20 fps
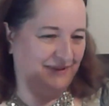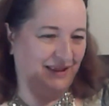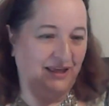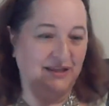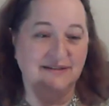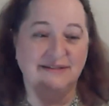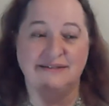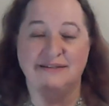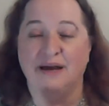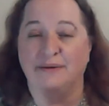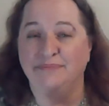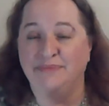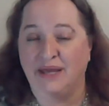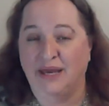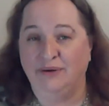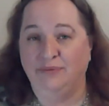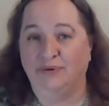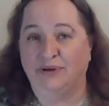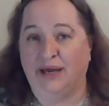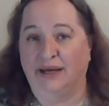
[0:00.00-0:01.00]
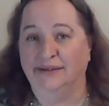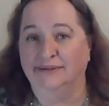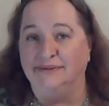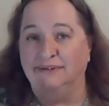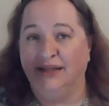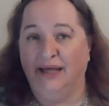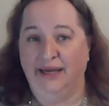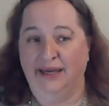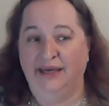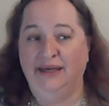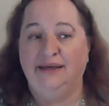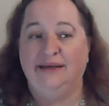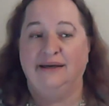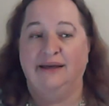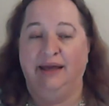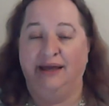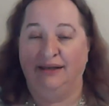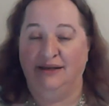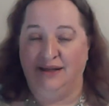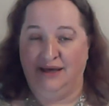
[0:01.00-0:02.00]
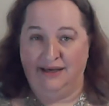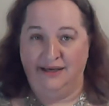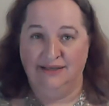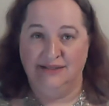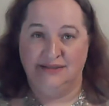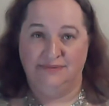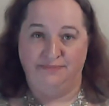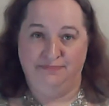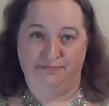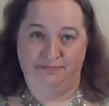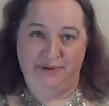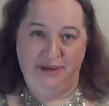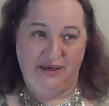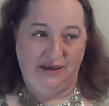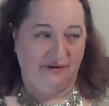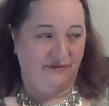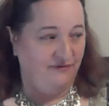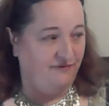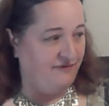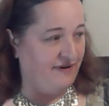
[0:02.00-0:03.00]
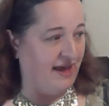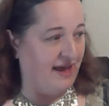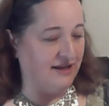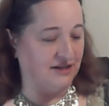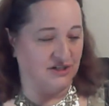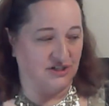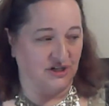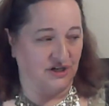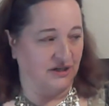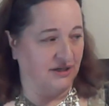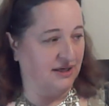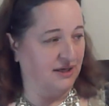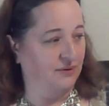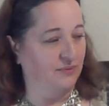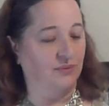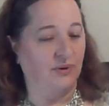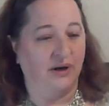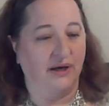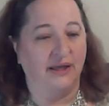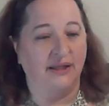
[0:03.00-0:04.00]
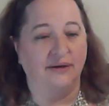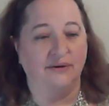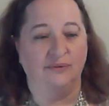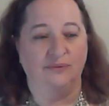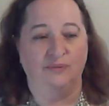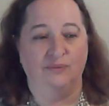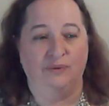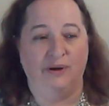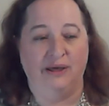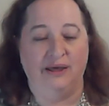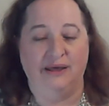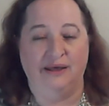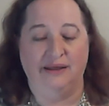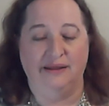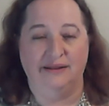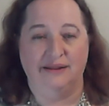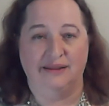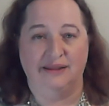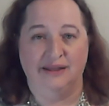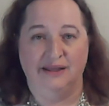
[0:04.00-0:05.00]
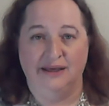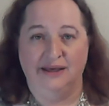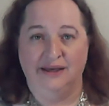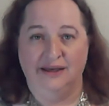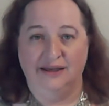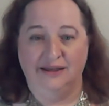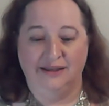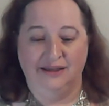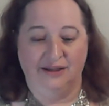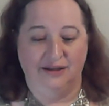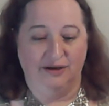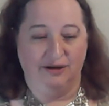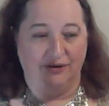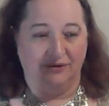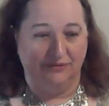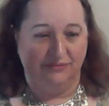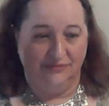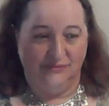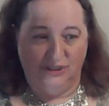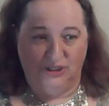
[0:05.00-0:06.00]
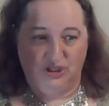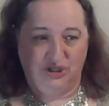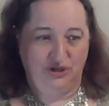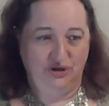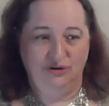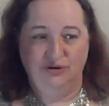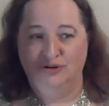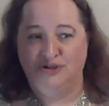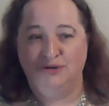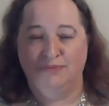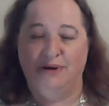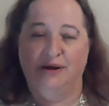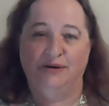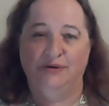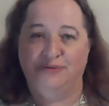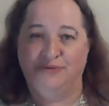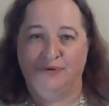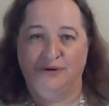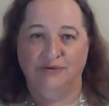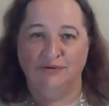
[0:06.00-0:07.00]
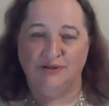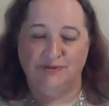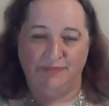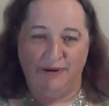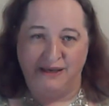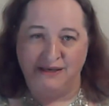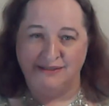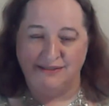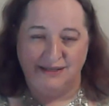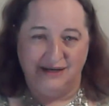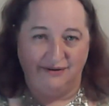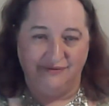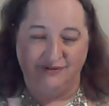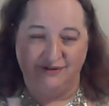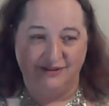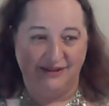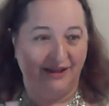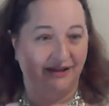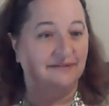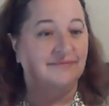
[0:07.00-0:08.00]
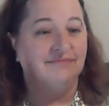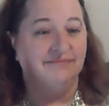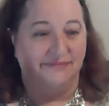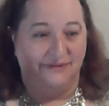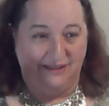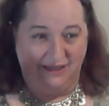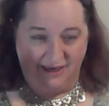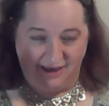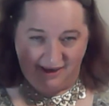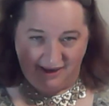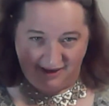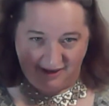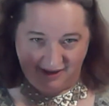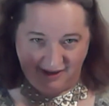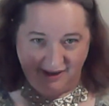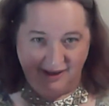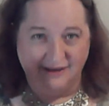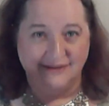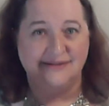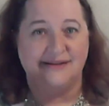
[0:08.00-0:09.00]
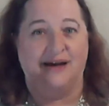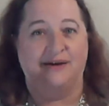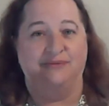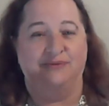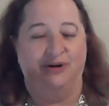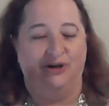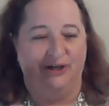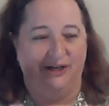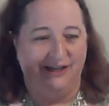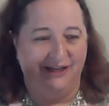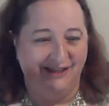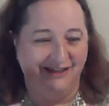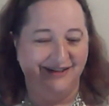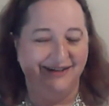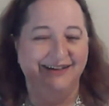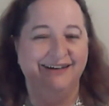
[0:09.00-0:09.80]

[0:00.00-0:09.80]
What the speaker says: Someday would I like a nice, big, fat, chunky one with, you know, a huge amount of throat space and everything? Yes, I would.